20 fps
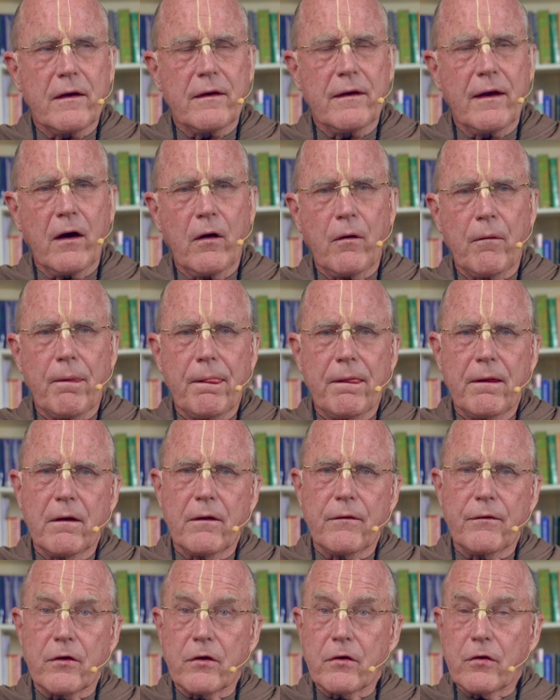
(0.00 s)
Now,
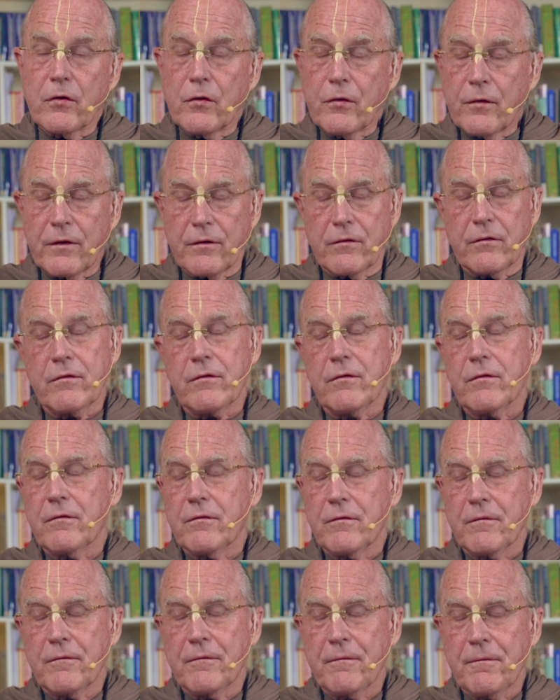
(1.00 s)
the currents
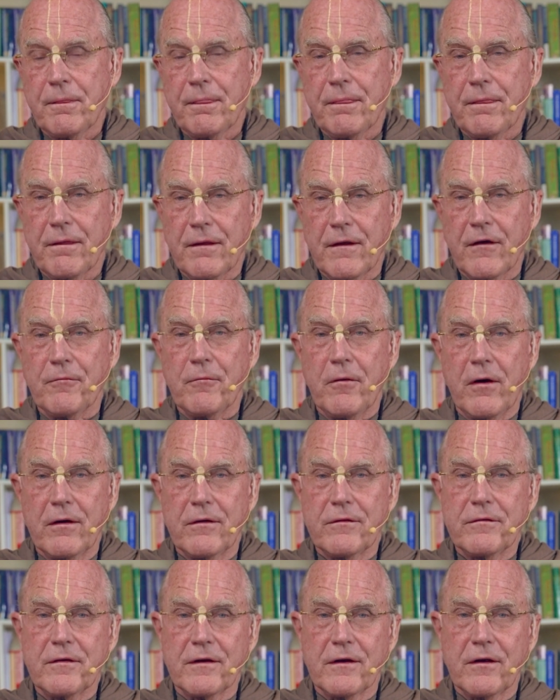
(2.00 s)
of
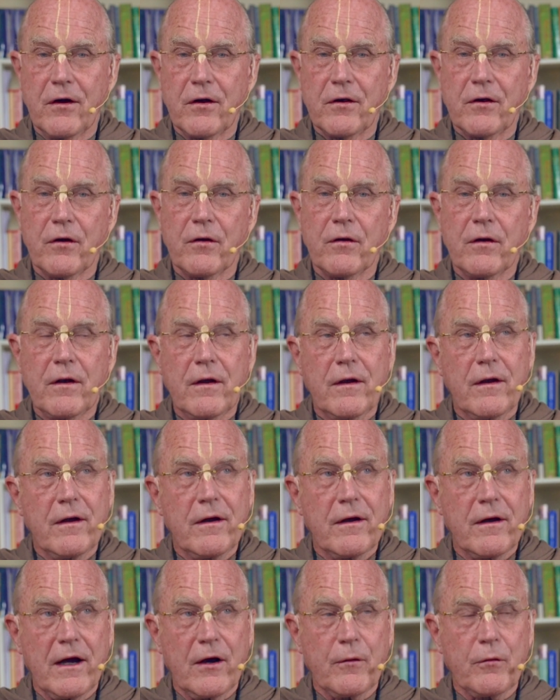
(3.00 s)
Manasi Ganga,
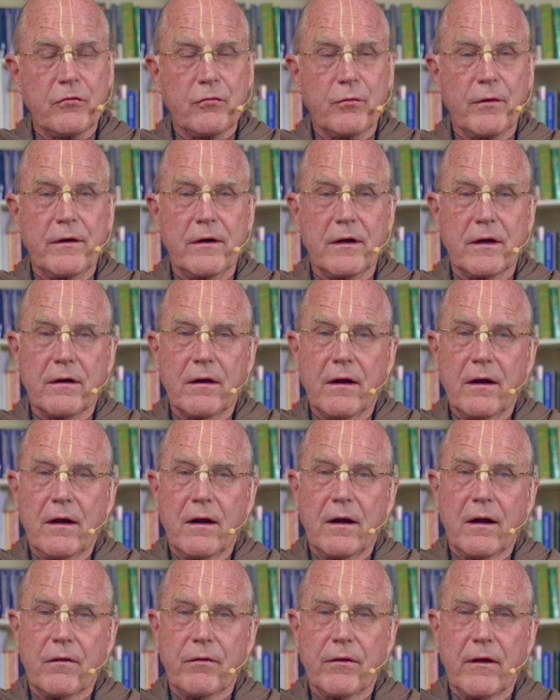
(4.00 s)
I was reading,
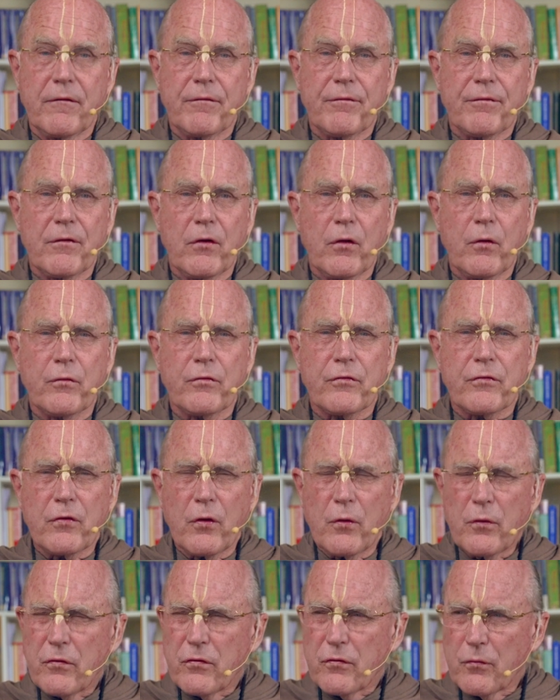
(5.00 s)
they flow
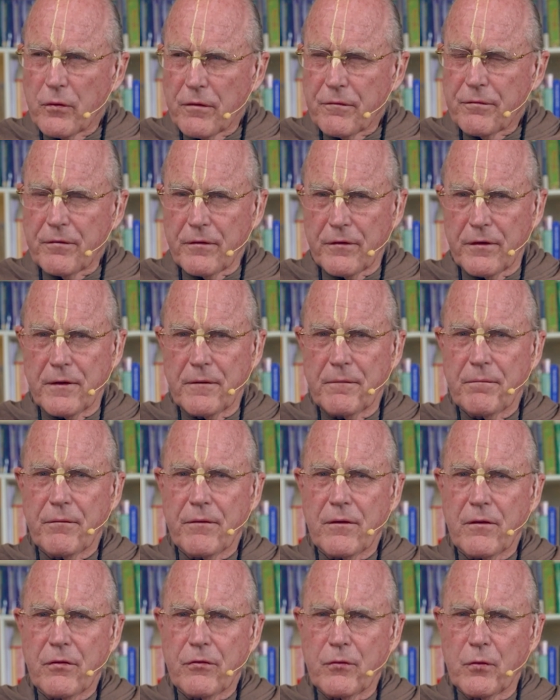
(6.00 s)
so swiftly
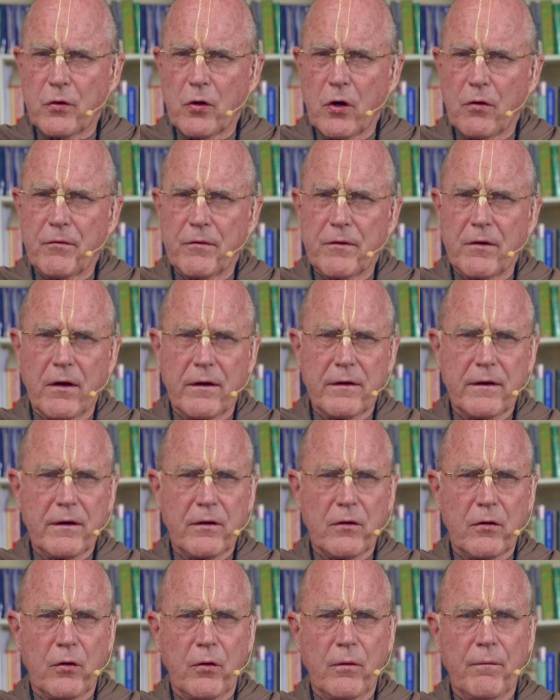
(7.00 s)
through Govardhan
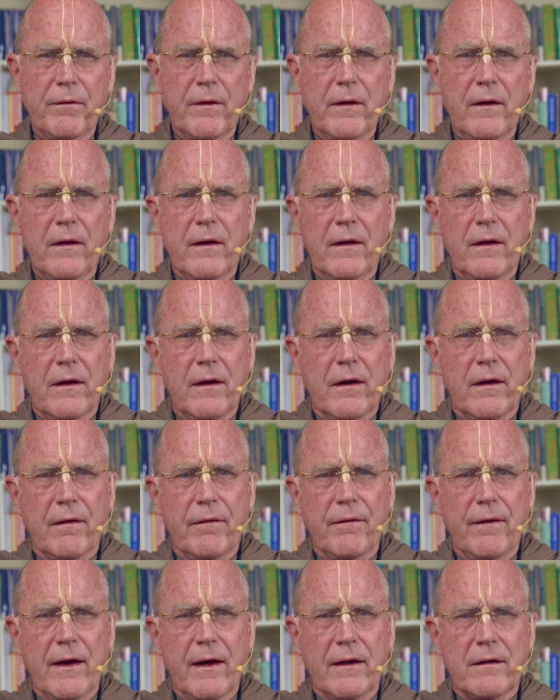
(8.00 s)
Hill
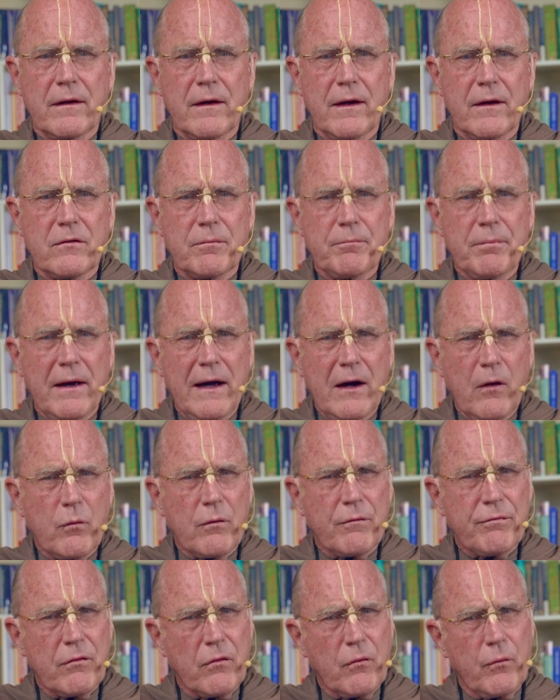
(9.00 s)
that its
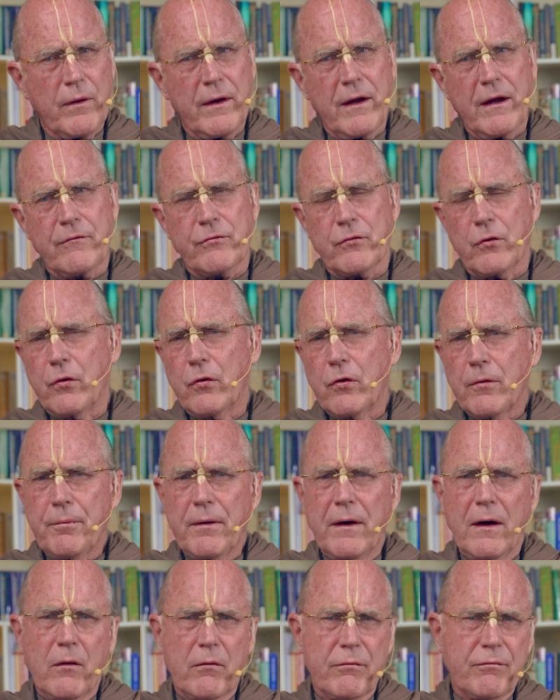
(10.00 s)
powerful waves, or her
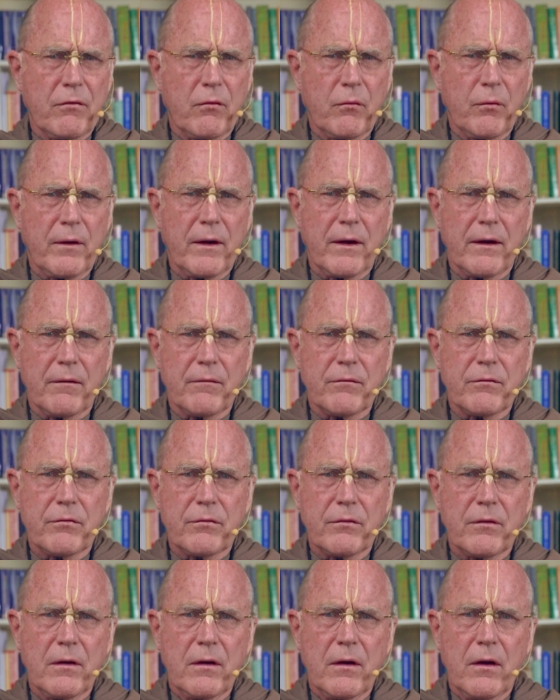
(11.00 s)
powerful
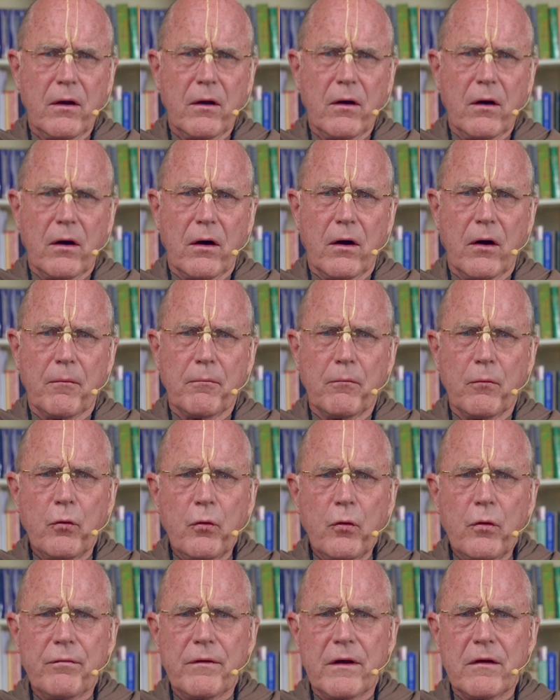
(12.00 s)
waves,
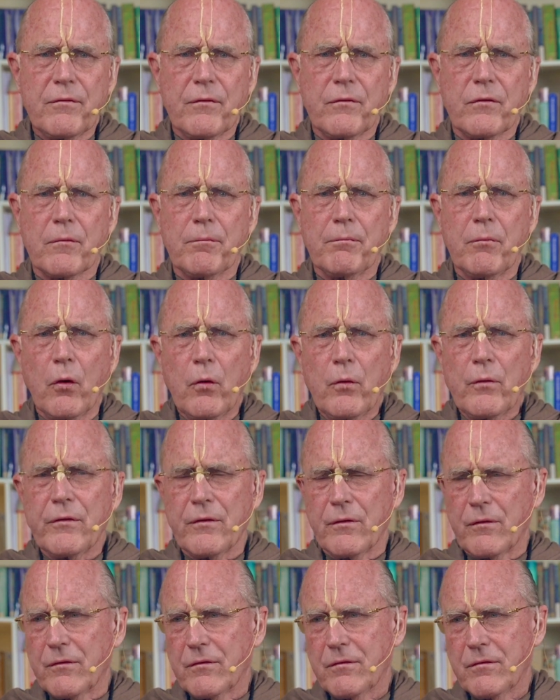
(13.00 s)
move even the
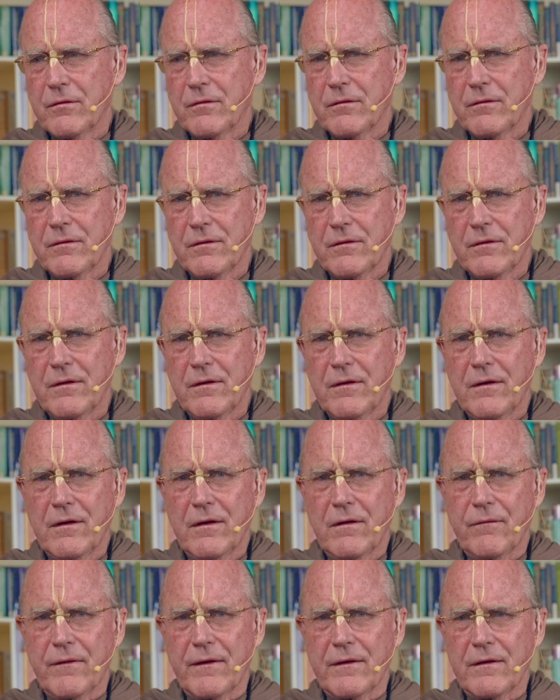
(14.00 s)
boulders
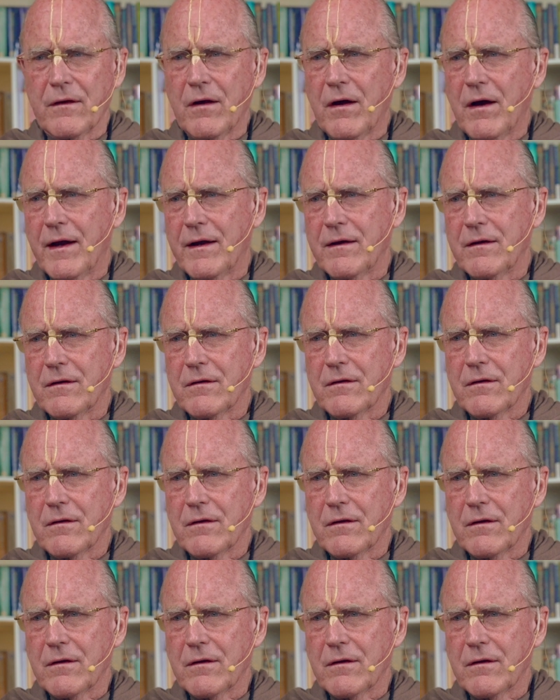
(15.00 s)
that line